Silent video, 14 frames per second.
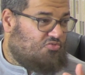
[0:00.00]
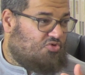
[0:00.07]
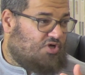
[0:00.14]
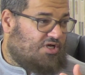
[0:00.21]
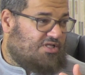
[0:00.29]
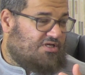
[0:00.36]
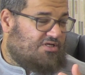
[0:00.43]
to
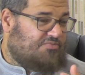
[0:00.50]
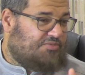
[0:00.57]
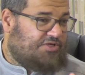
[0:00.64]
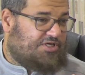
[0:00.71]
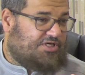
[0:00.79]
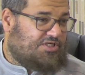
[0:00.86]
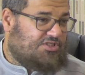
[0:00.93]
others
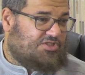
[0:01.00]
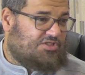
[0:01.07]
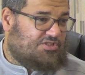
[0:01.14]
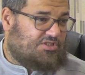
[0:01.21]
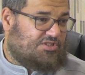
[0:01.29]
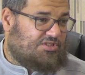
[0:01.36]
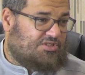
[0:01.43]
because
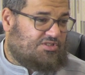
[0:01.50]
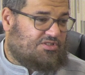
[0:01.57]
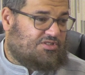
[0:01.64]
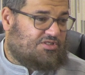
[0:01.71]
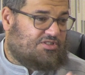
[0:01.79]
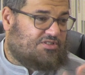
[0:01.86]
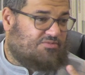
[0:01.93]

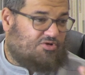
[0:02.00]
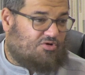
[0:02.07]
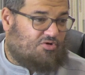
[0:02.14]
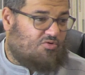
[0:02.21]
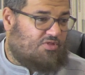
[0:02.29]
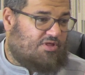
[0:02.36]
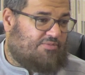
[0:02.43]
there is something wrong
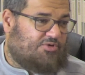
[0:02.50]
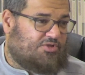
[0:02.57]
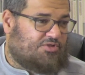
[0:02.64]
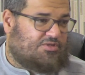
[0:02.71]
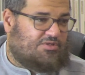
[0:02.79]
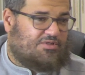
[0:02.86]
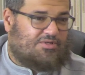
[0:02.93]
with that person.